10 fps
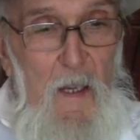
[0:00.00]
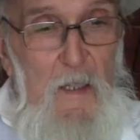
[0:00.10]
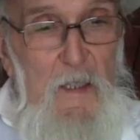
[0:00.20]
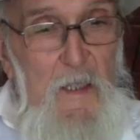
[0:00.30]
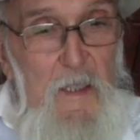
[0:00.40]

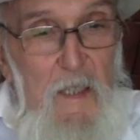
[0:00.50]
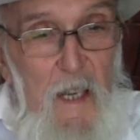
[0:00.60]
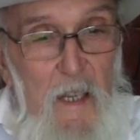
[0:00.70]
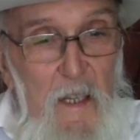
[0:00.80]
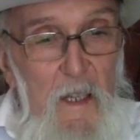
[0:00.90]
To
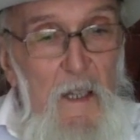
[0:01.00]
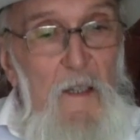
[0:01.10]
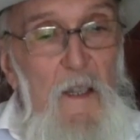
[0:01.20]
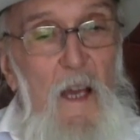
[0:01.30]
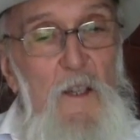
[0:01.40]
say
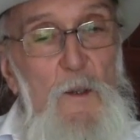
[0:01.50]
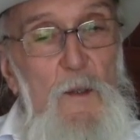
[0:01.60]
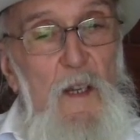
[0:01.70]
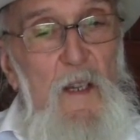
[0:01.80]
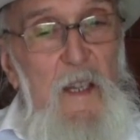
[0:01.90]
that you
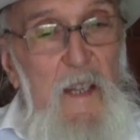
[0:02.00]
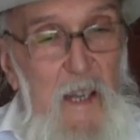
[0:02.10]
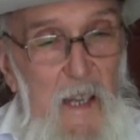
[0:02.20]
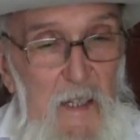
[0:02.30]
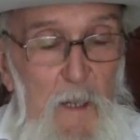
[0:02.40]
can
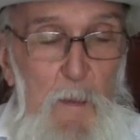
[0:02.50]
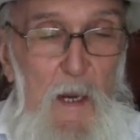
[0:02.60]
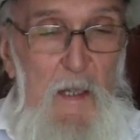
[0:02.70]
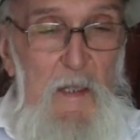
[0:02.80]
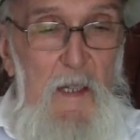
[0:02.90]

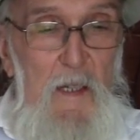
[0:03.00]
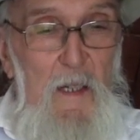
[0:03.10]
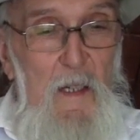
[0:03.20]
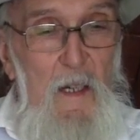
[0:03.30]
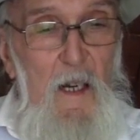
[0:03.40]
calibrate
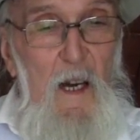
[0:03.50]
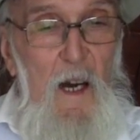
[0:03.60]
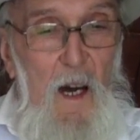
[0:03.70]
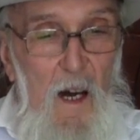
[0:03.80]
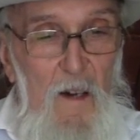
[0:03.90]
a
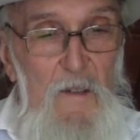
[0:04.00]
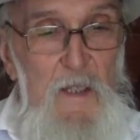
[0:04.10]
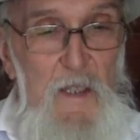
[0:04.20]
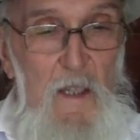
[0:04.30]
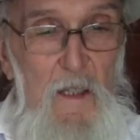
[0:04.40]
half
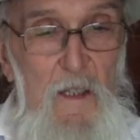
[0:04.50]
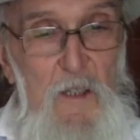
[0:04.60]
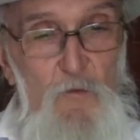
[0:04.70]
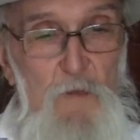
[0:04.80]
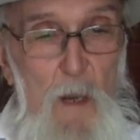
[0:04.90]
cell
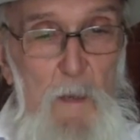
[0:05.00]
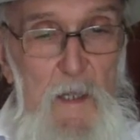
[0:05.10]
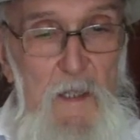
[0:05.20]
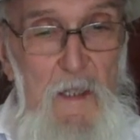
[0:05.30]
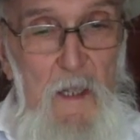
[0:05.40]
is
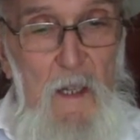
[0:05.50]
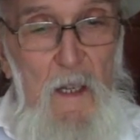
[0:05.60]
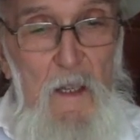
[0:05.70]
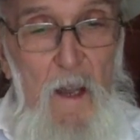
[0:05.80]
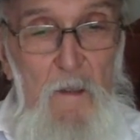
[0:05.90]
rubbish.
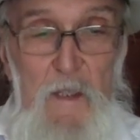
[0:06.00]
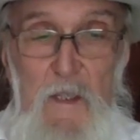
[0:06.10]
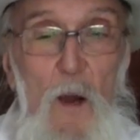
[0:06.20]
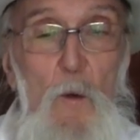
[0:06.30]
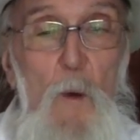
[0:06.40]
There is
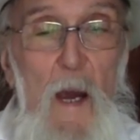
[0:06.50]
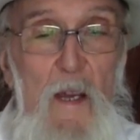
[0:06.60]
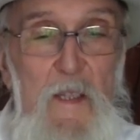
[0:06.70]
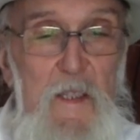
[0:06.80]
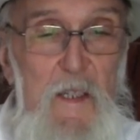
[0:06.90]
no
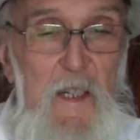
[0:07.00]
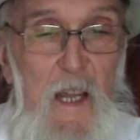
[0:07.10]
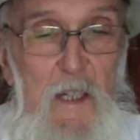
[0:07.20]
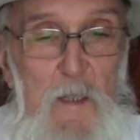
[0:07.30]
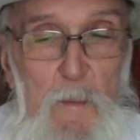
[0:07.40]
way to
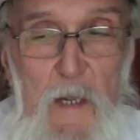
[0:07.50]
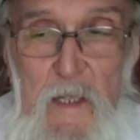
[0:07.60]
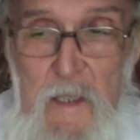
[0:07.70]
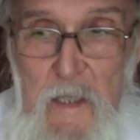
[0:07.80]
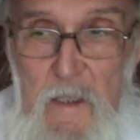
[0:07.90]

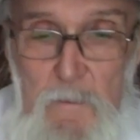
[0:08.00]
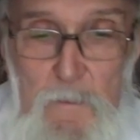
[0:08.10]
calibrate it.